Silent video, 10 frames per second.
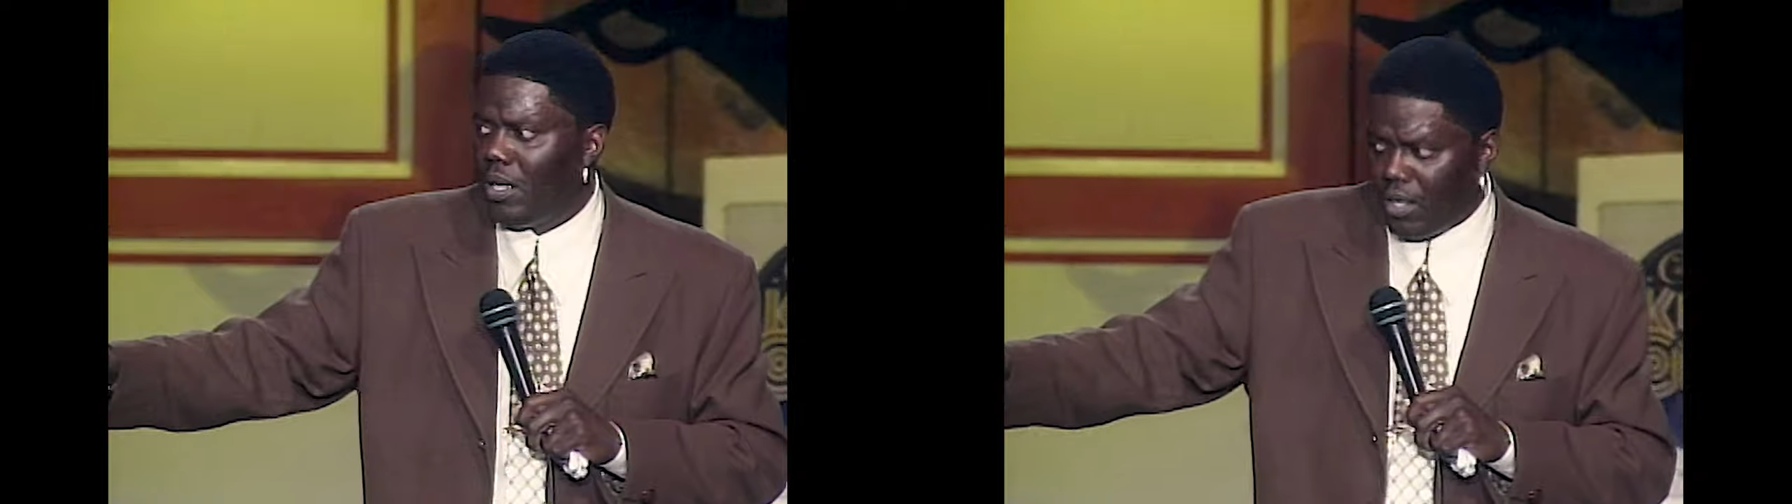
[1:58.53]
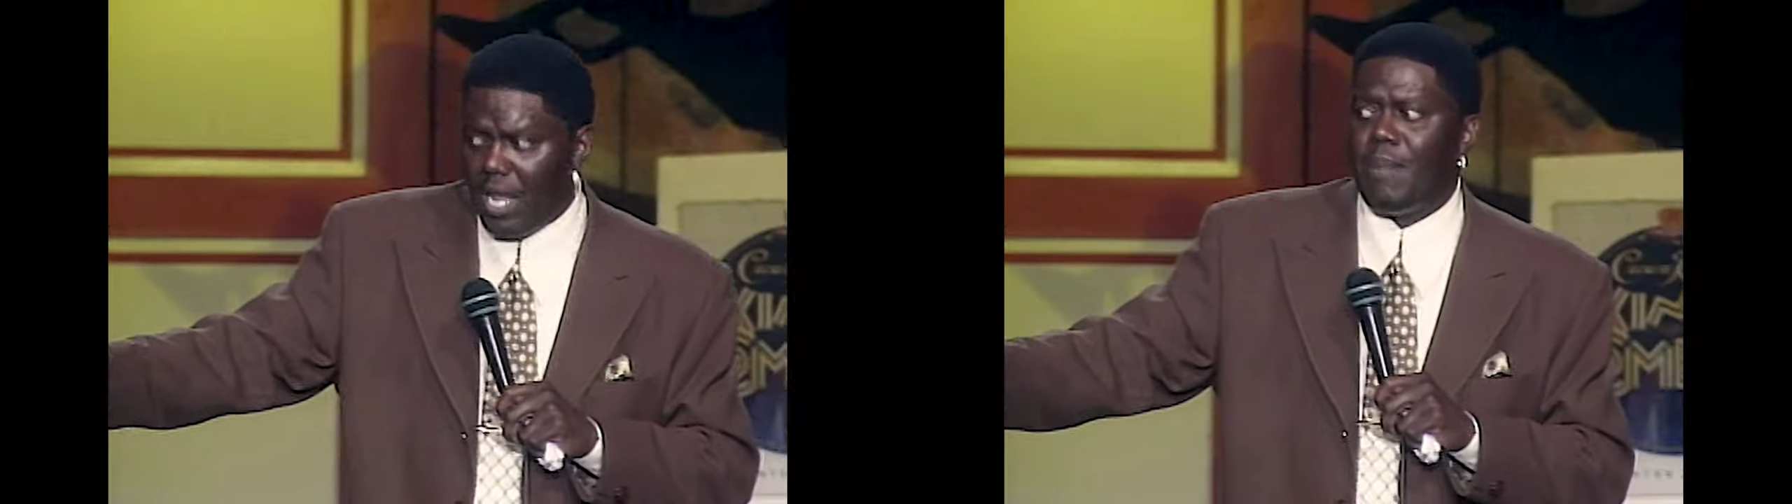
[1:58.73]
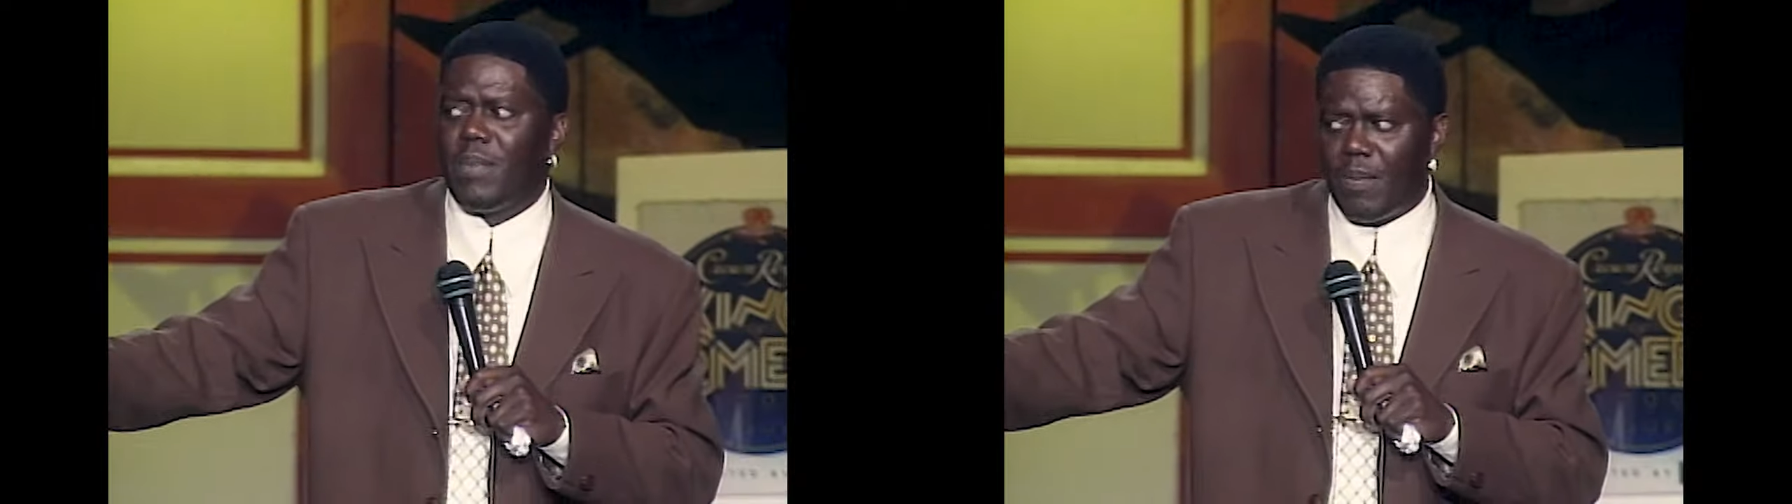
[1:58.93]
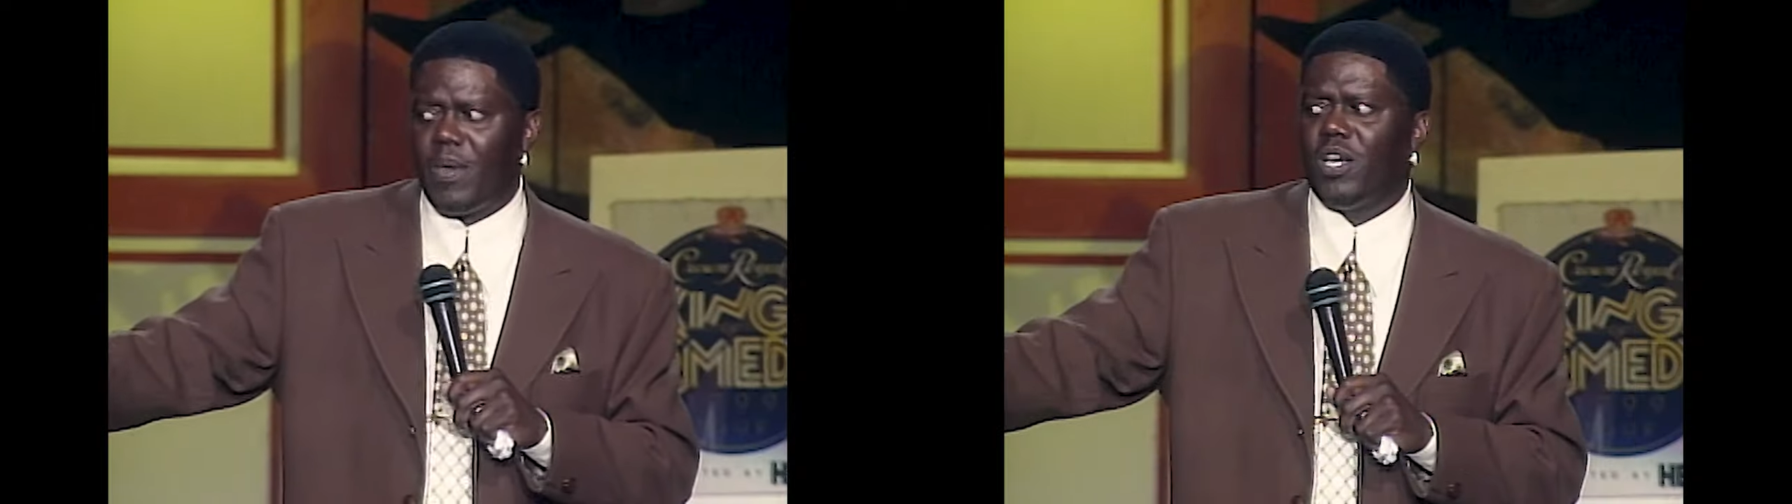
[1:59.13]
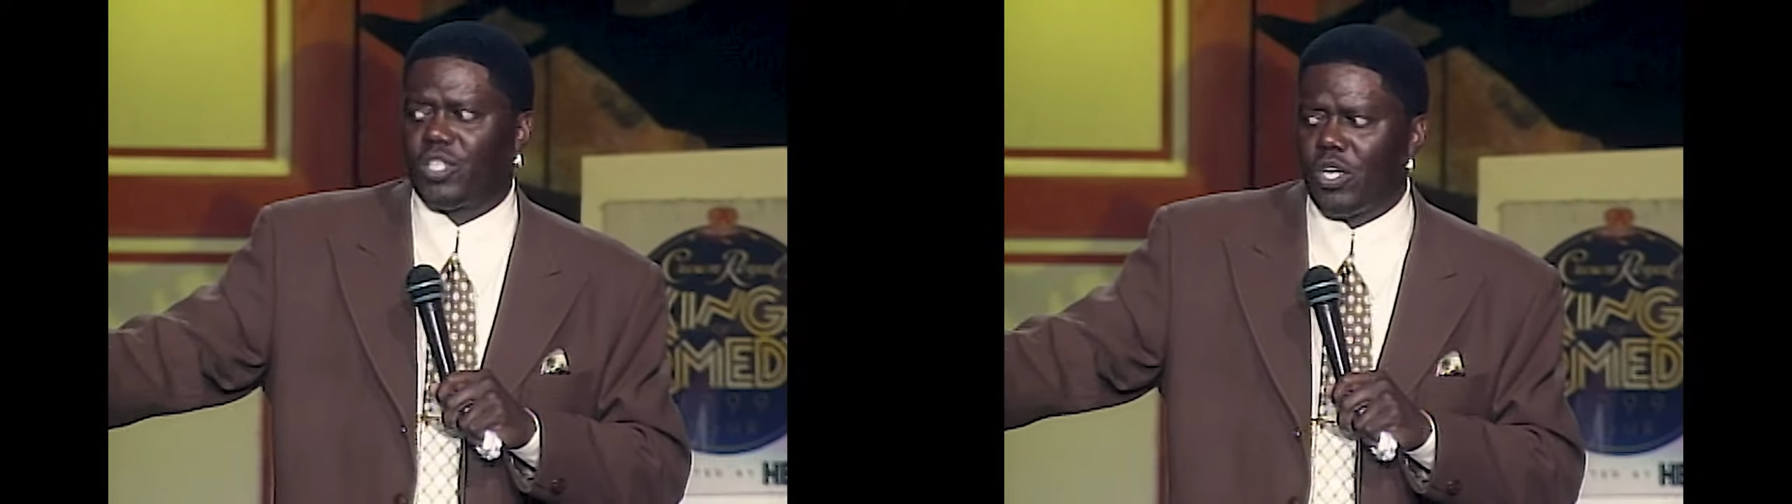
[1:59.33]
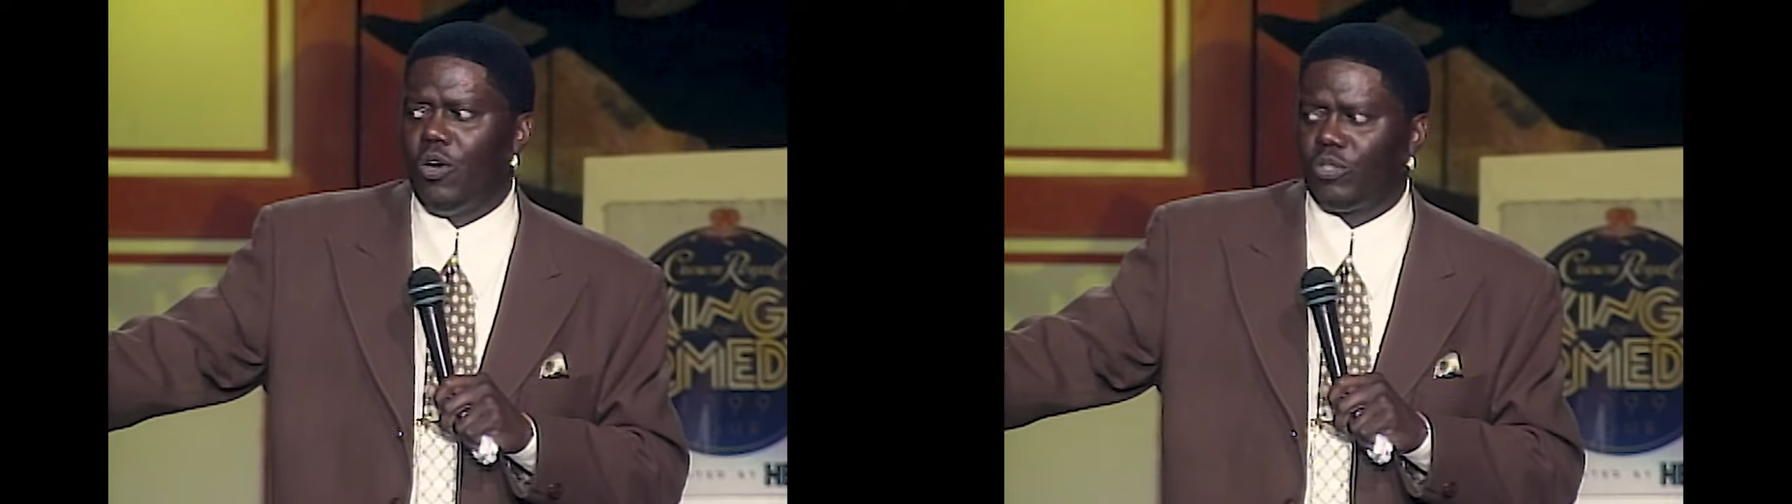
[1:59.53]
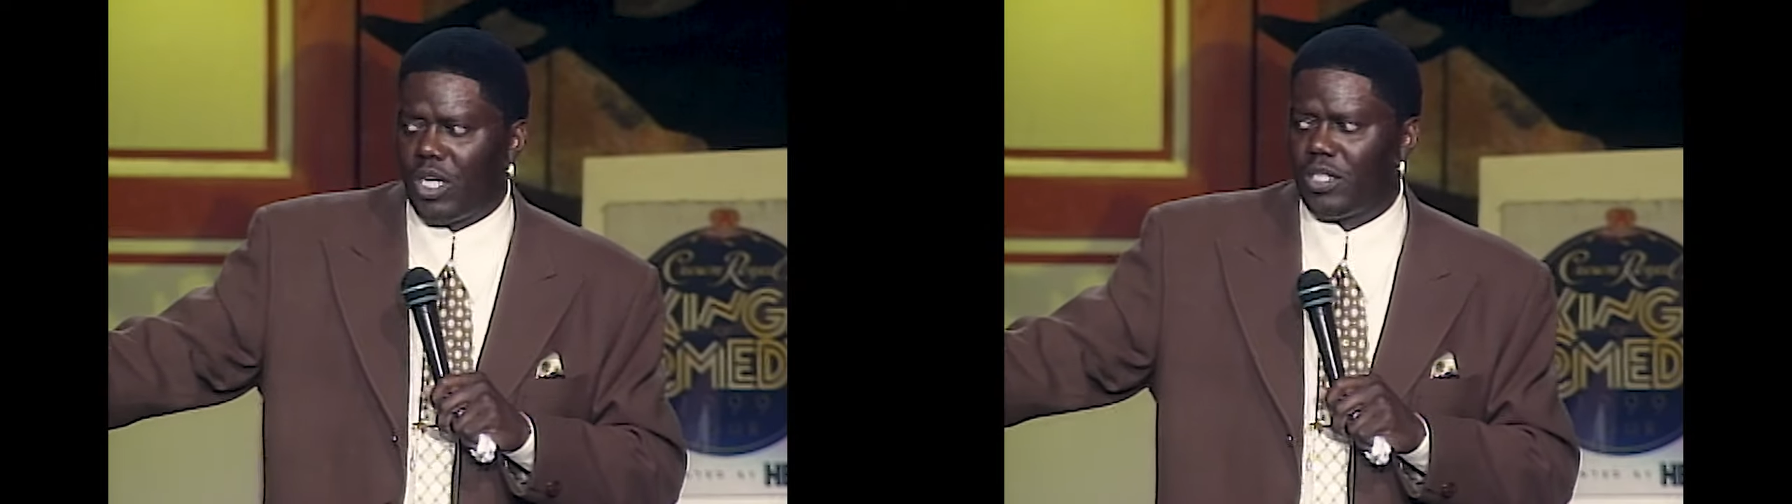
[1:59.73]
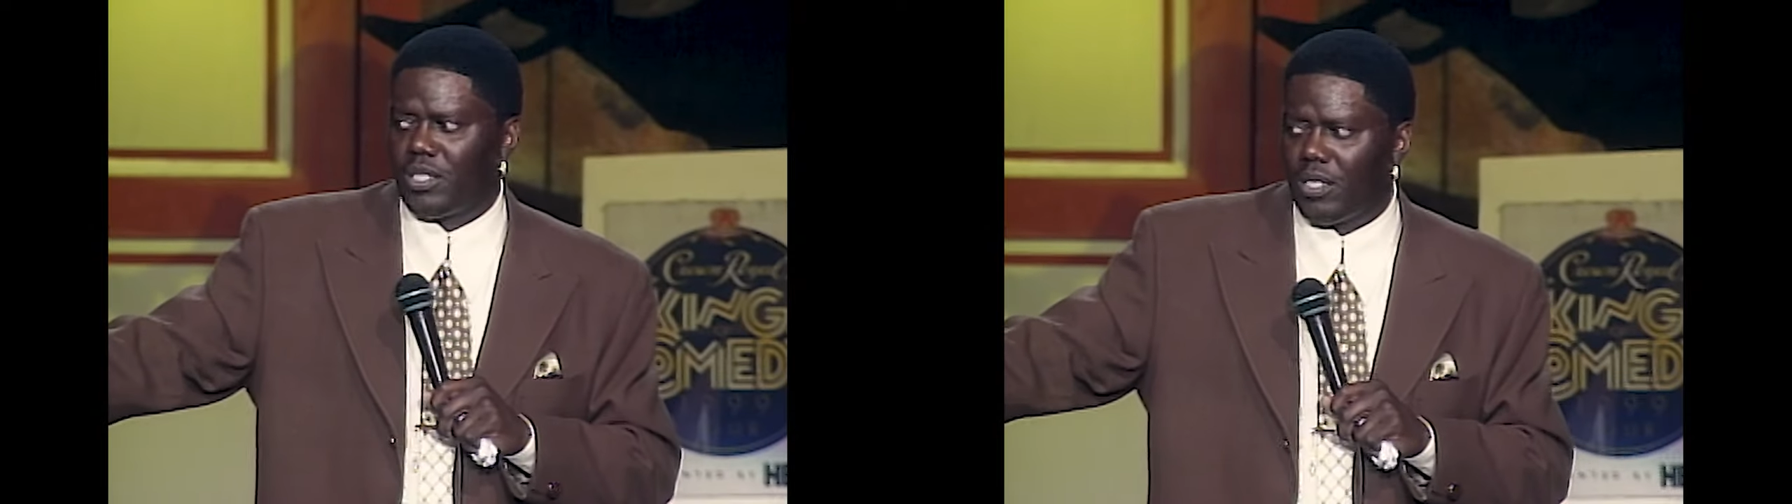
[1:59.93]
Let me be a school
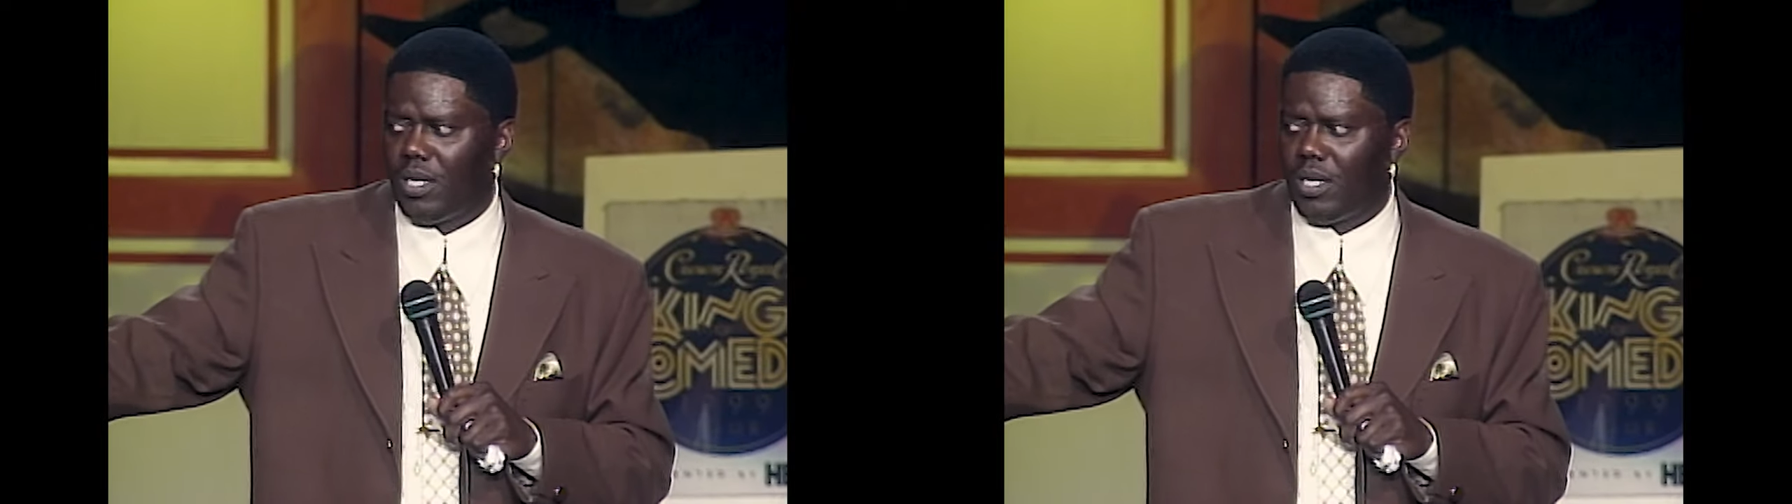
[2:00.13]
teacher.